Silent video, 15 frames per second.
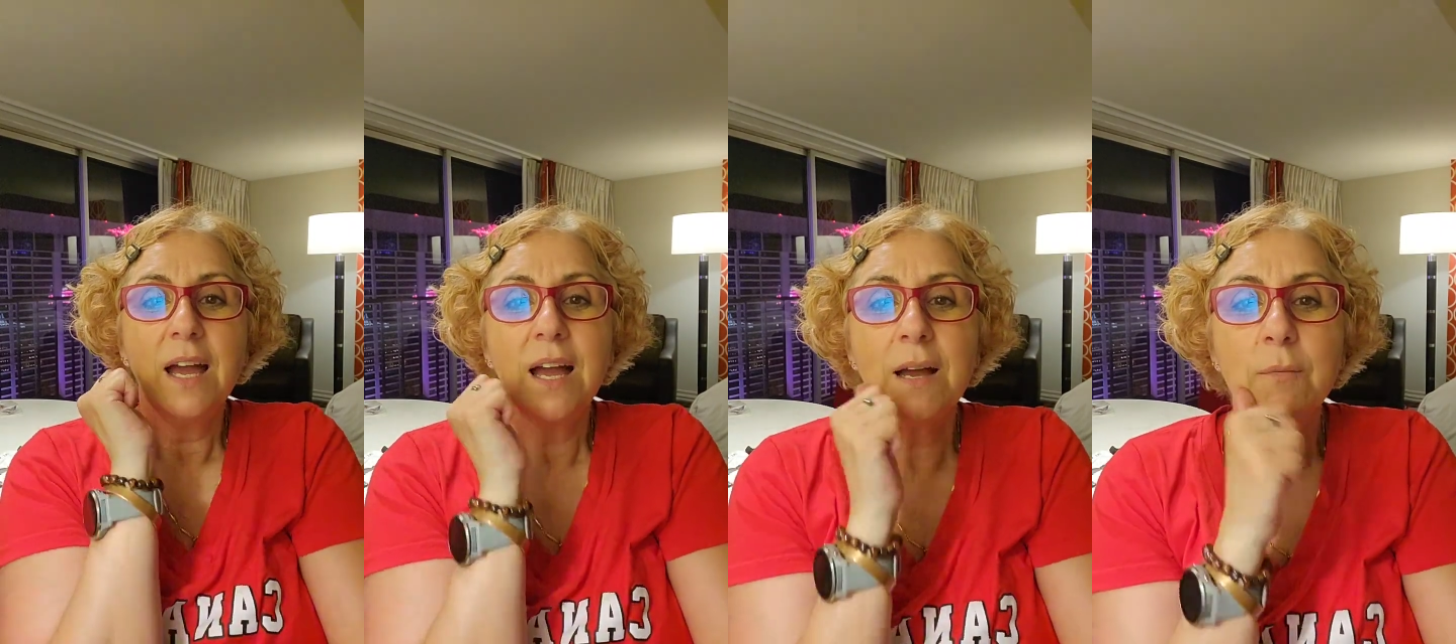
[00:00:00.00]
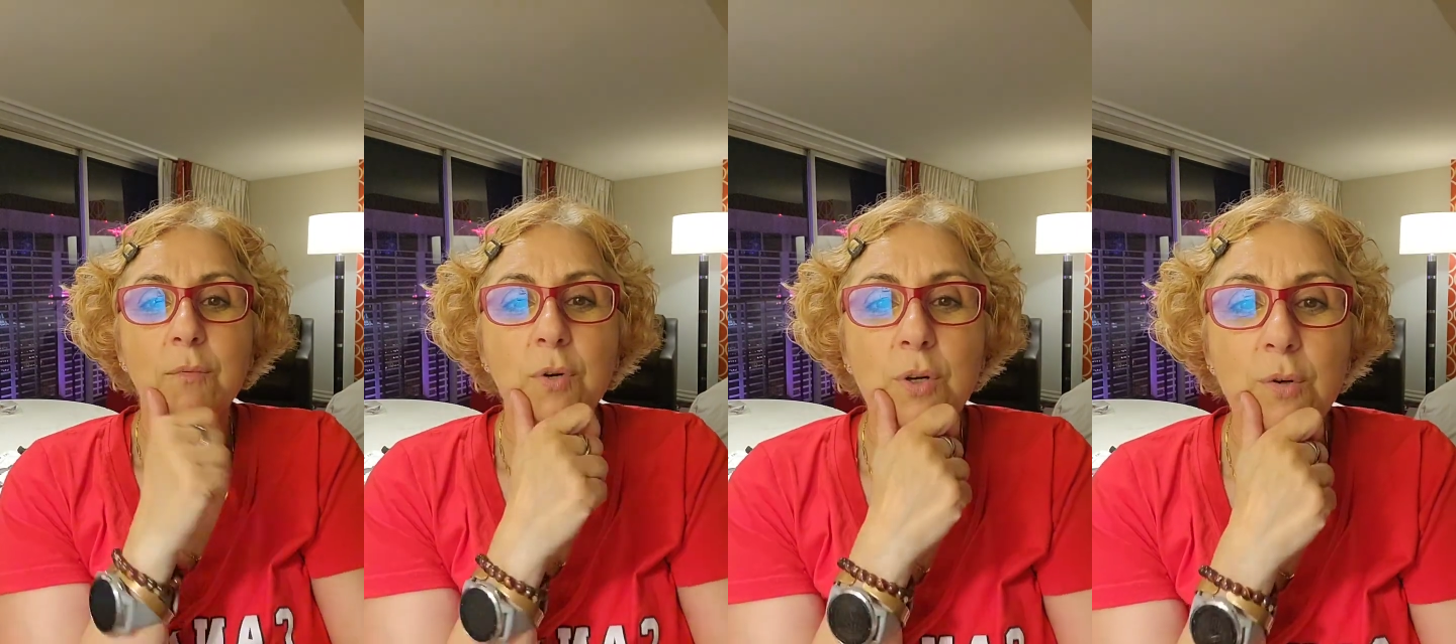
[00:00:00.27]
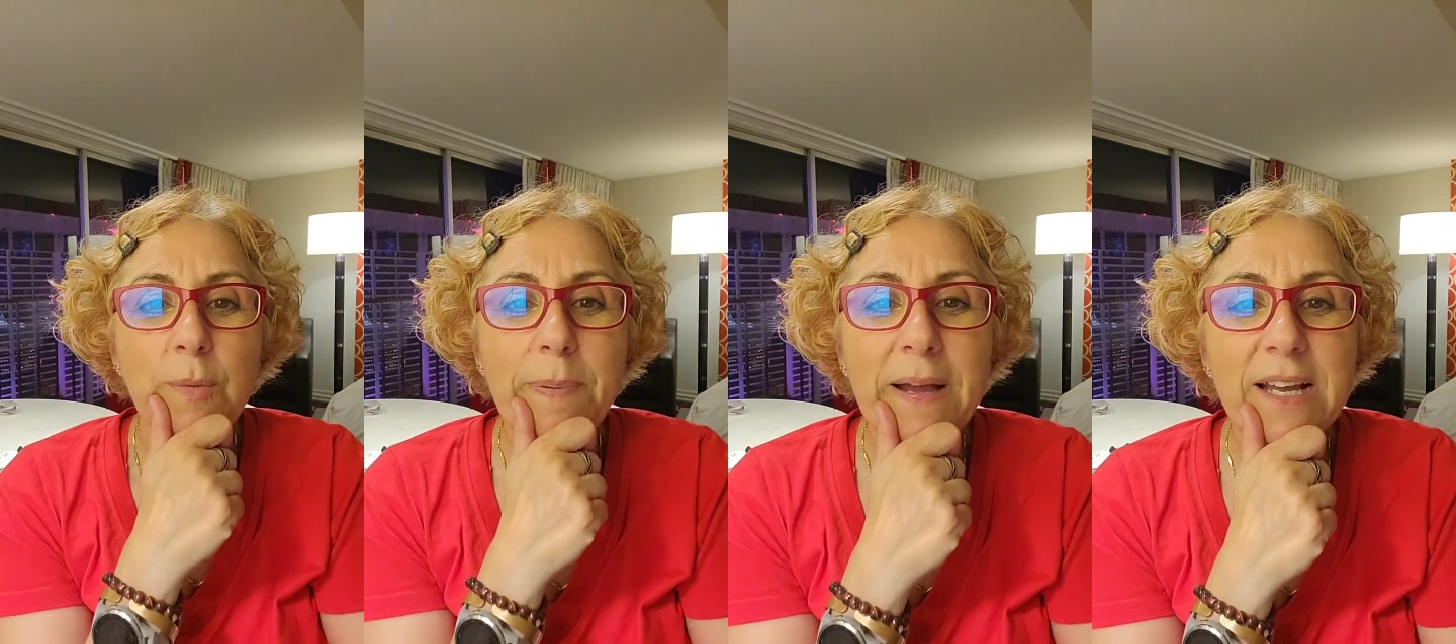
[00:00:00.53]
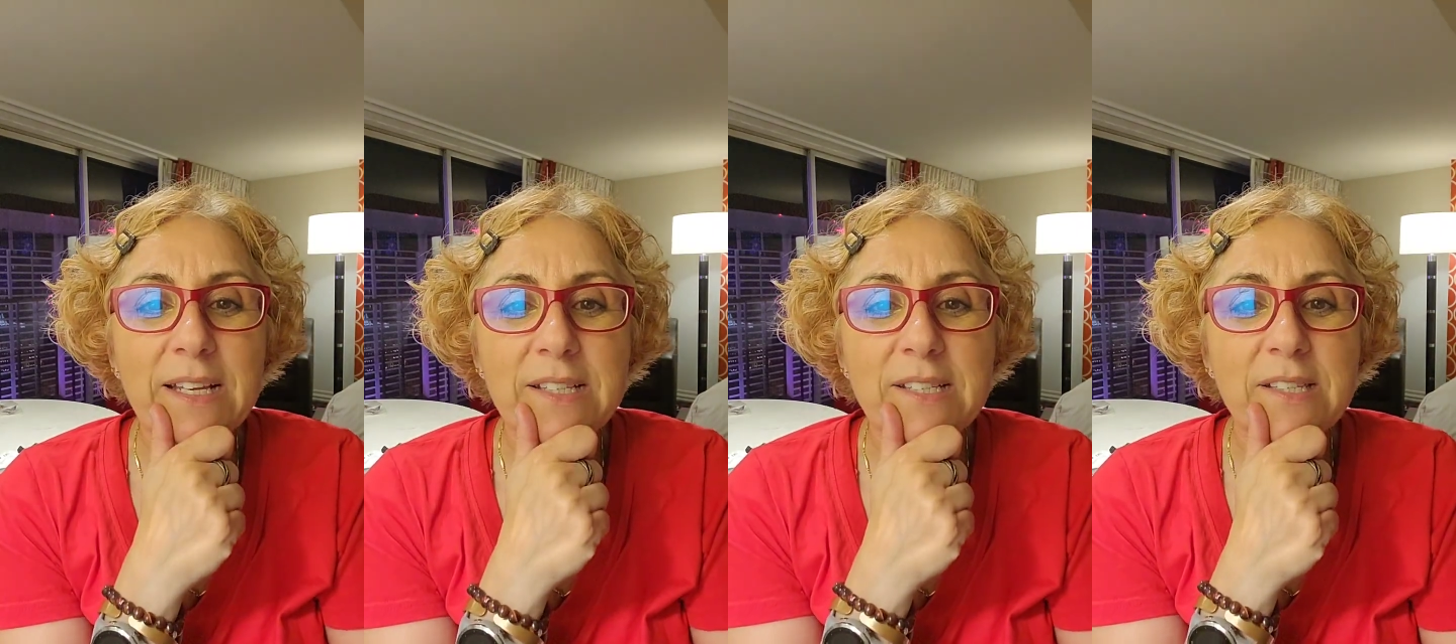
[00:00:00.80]
Uh, who
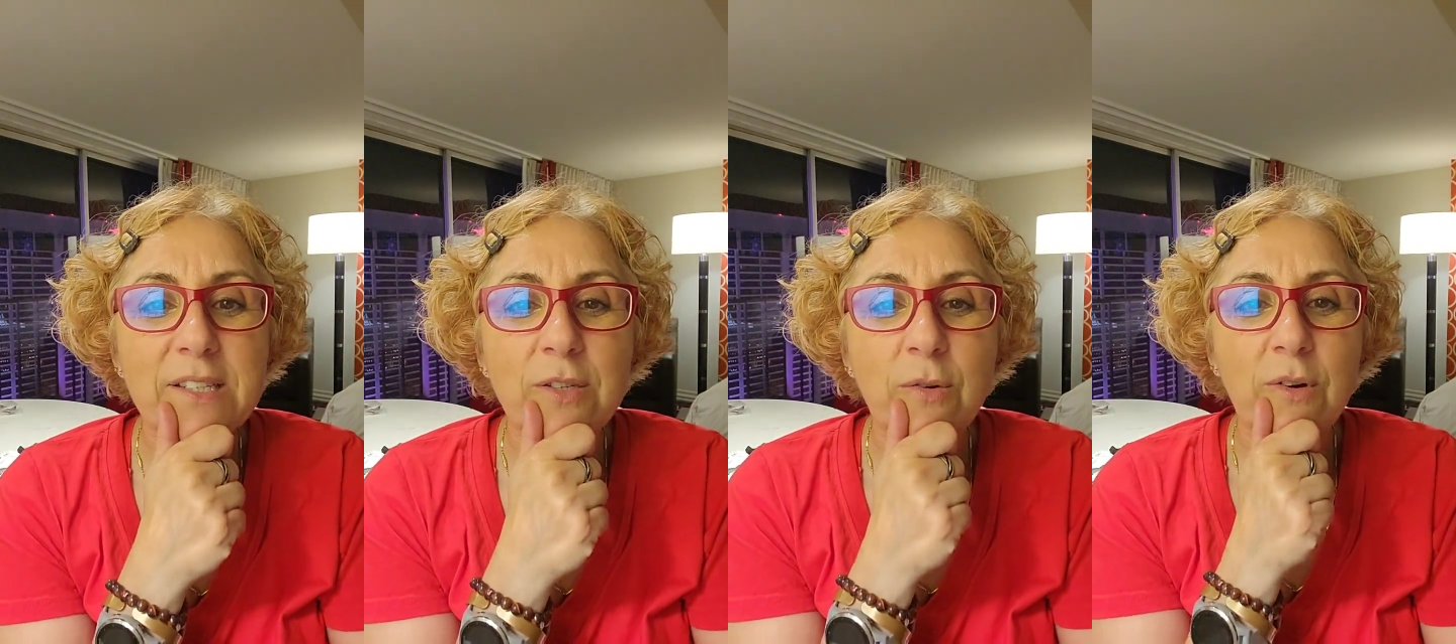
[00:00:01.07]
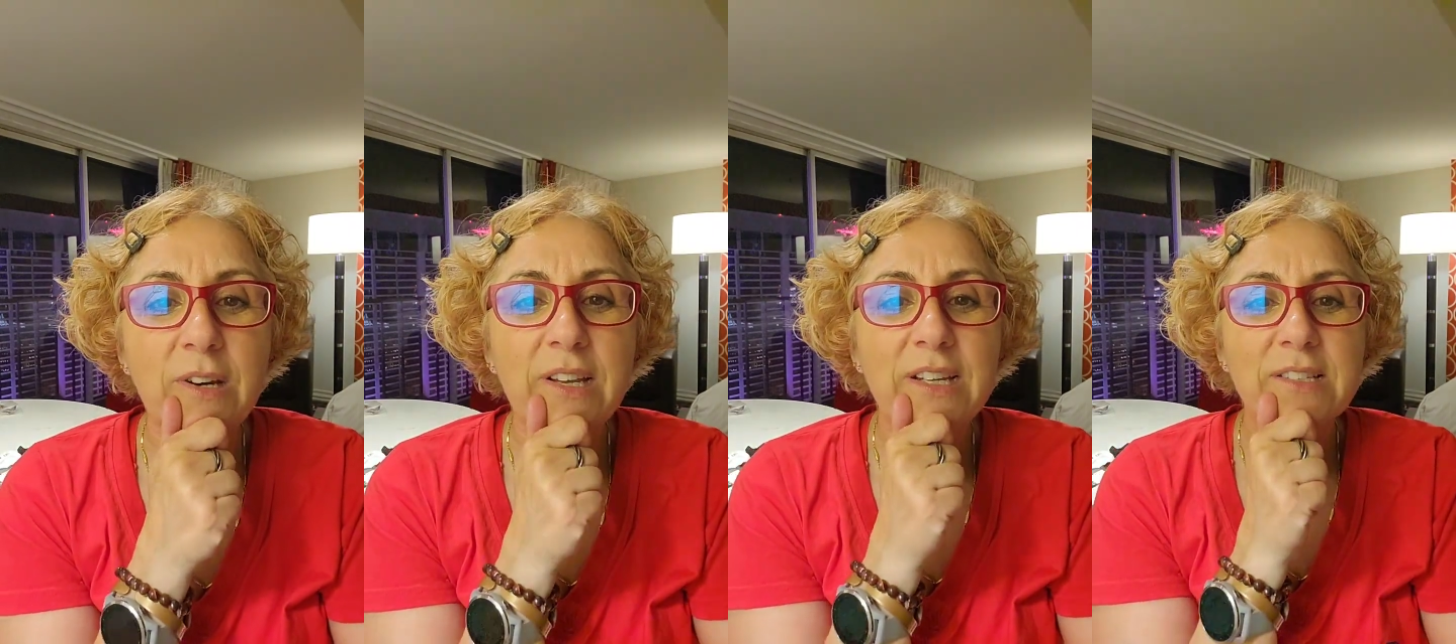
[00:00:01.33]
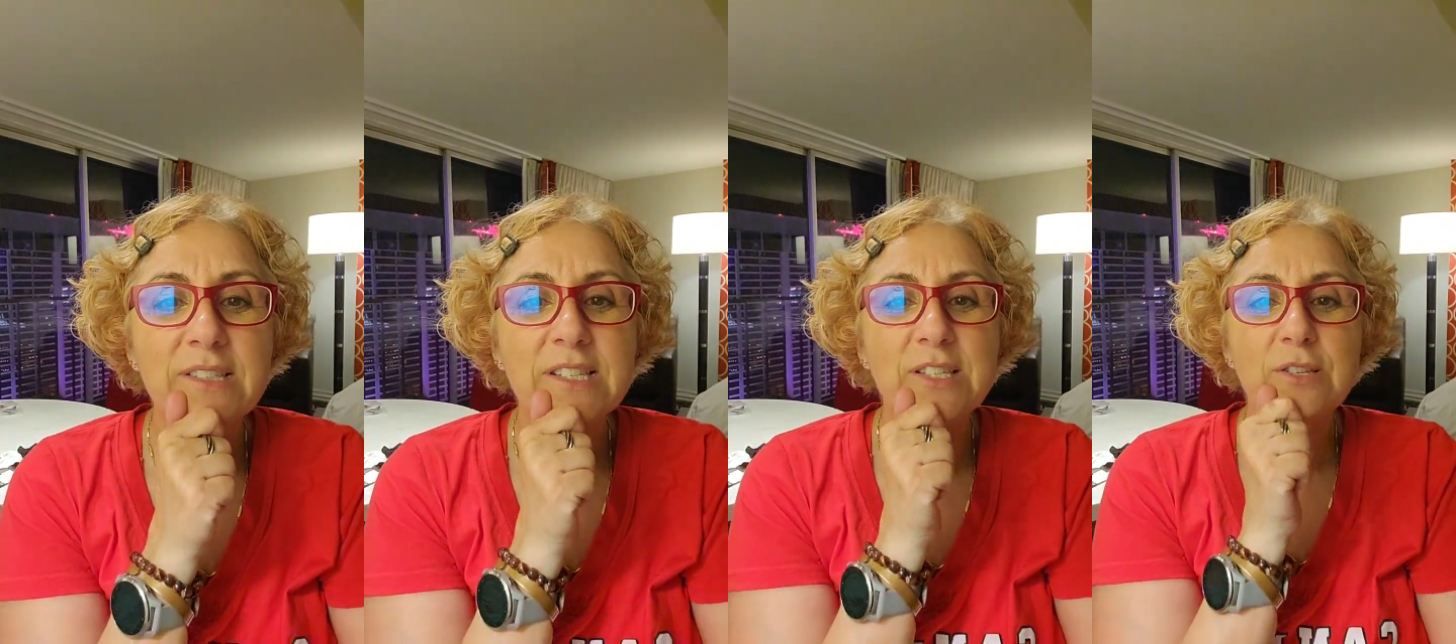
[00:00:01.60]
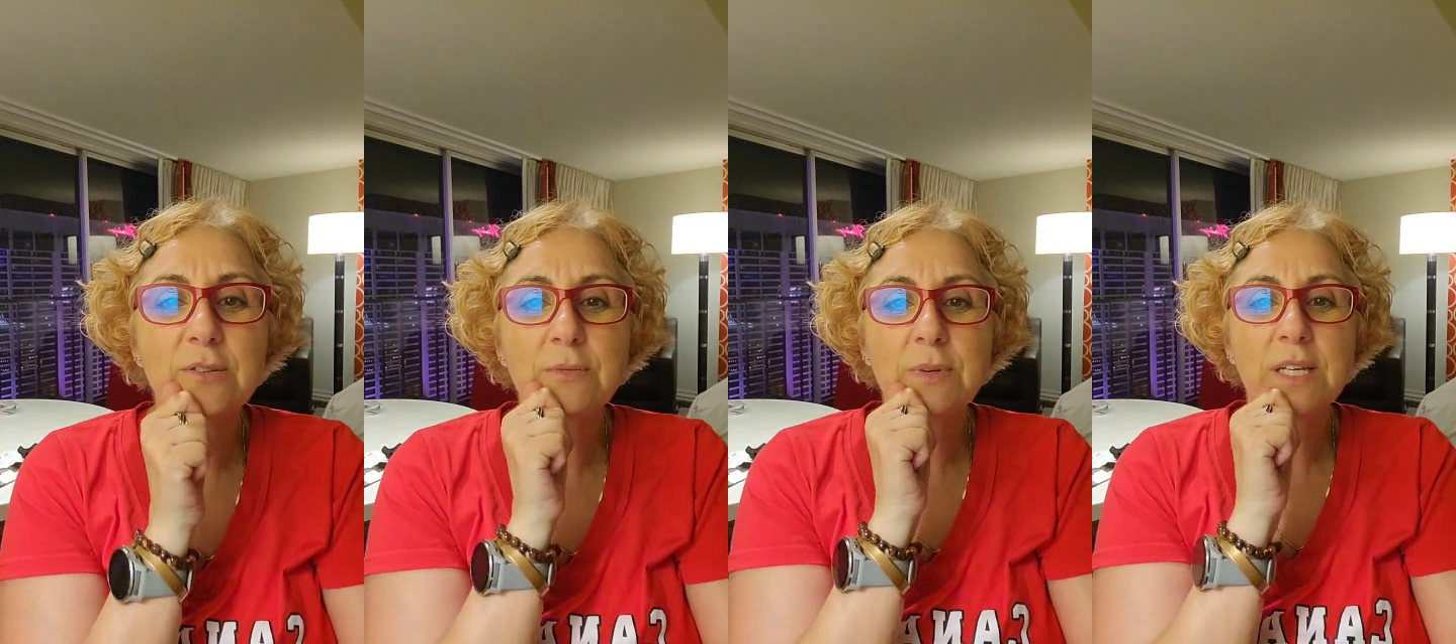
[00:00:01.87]
pass your legacy
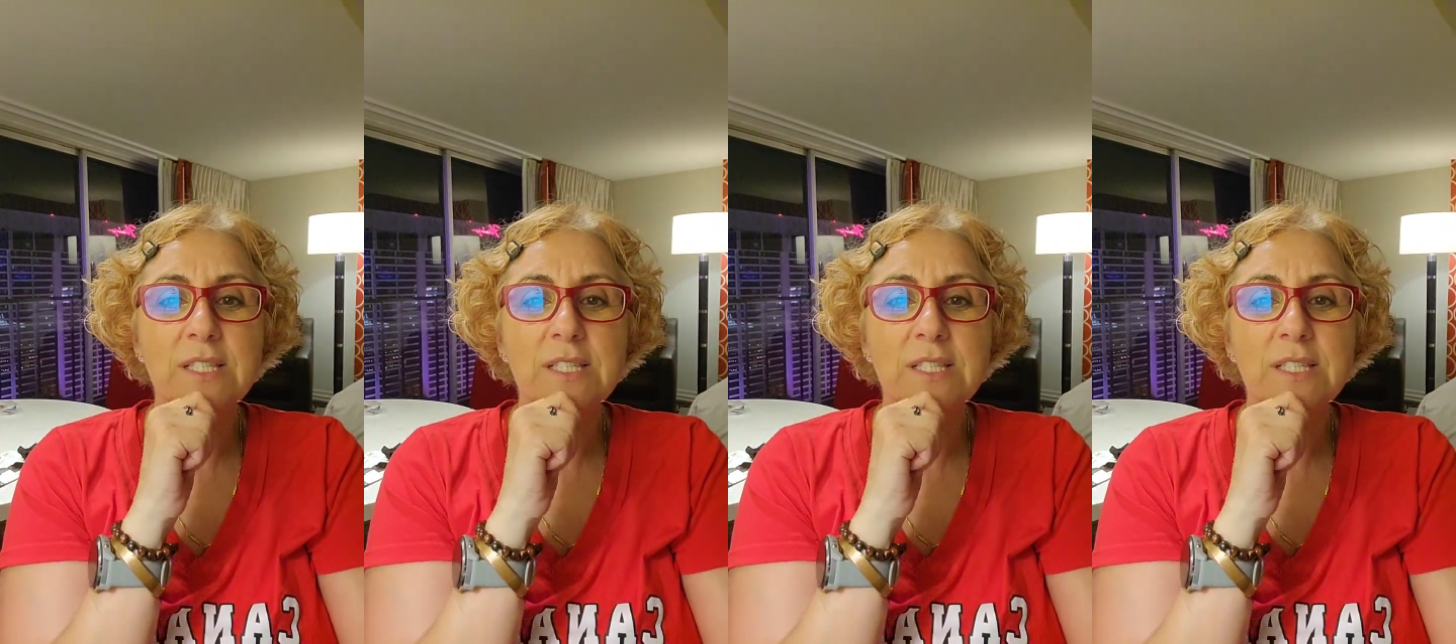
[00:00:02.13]
to